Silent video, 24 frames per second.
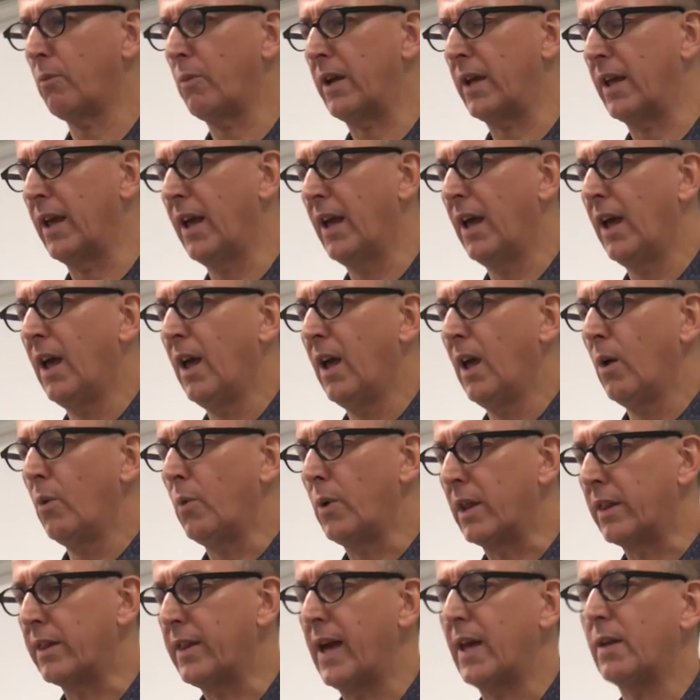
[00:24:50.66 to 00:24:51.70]
and we
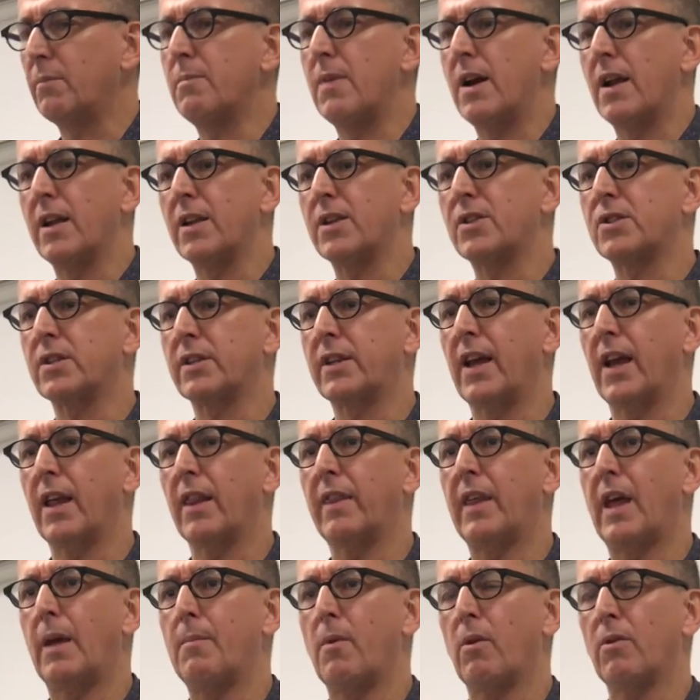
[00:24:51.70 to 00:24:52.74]
then managed to
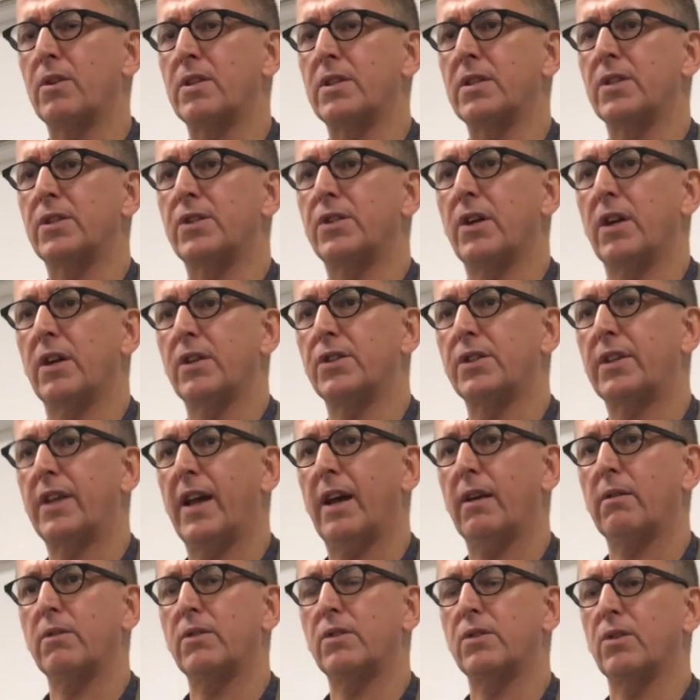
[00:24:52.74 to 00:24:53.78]
get them onto the church
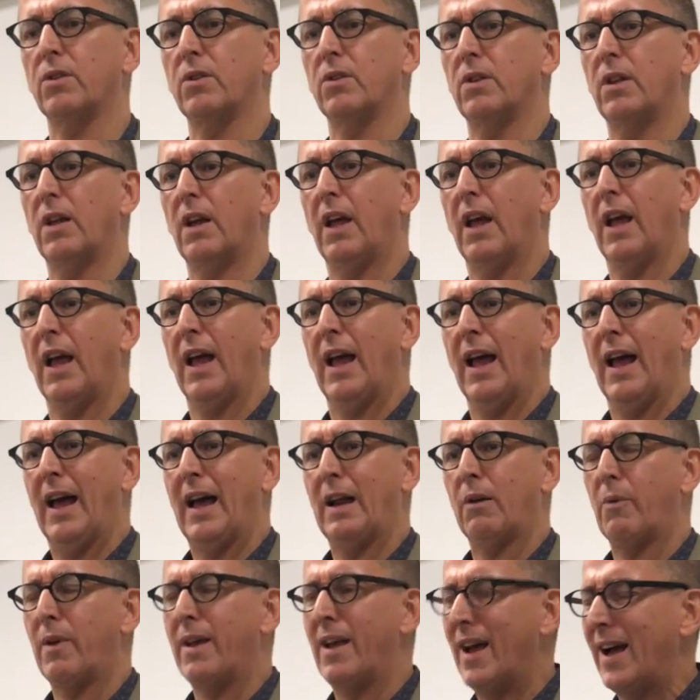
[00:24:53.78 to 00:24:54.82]
council.
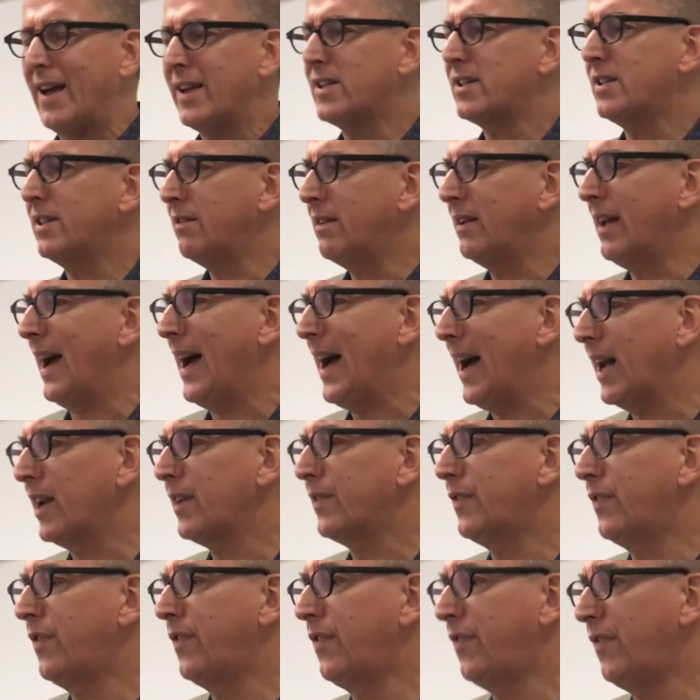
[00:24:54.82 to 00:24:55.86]
And we actually
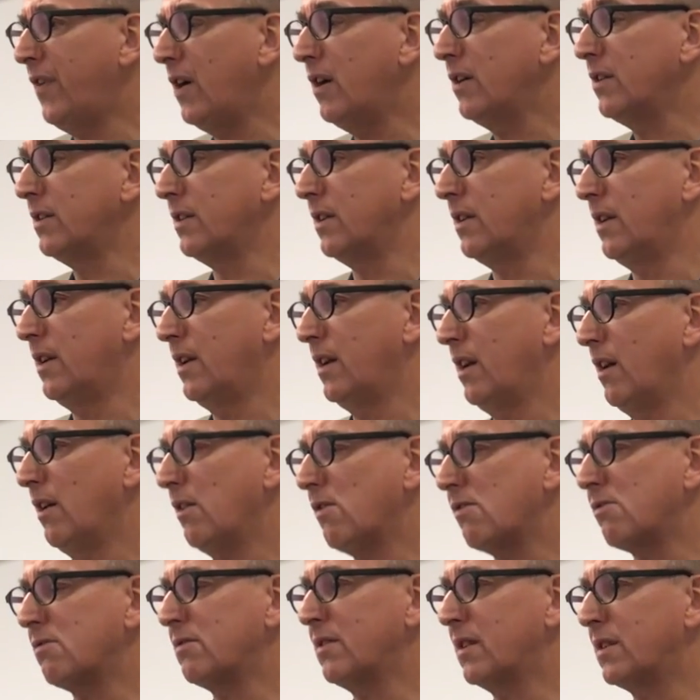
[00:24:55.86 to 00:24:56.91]
had fun
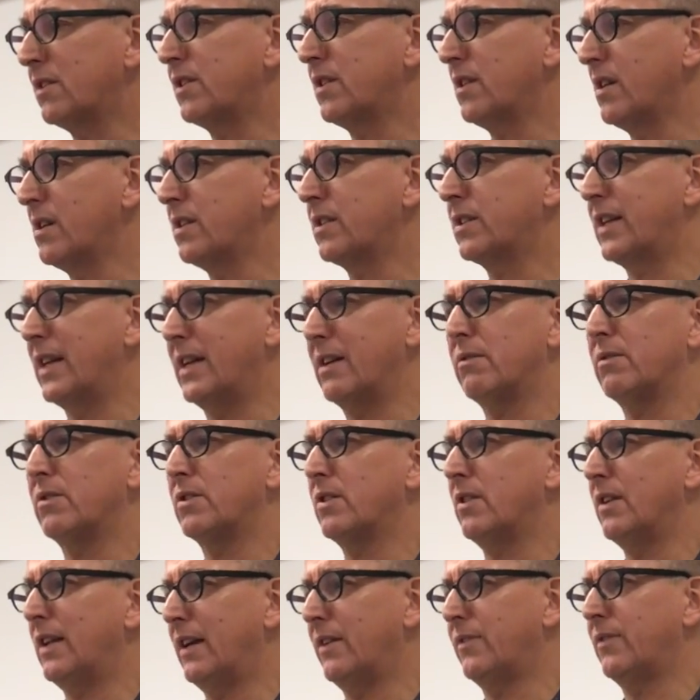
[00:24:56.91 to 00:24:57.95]
on the church
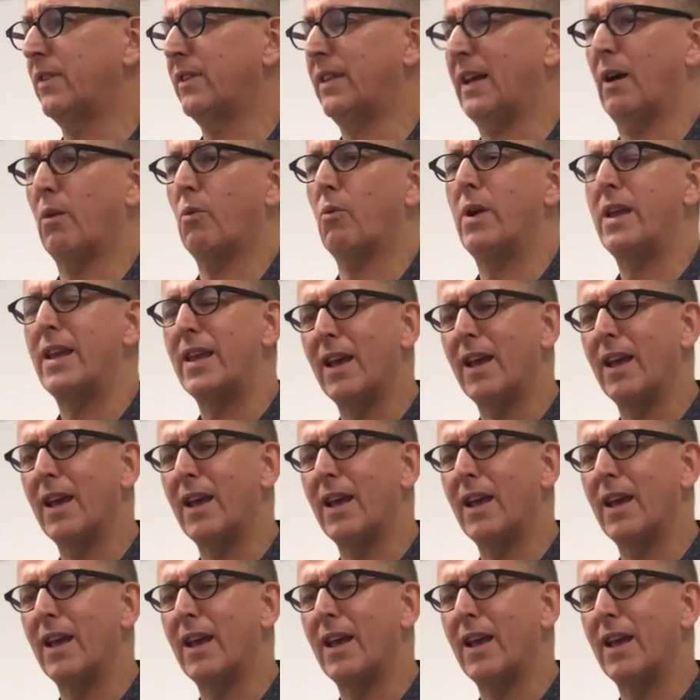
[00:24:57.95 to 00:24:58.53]
council after that.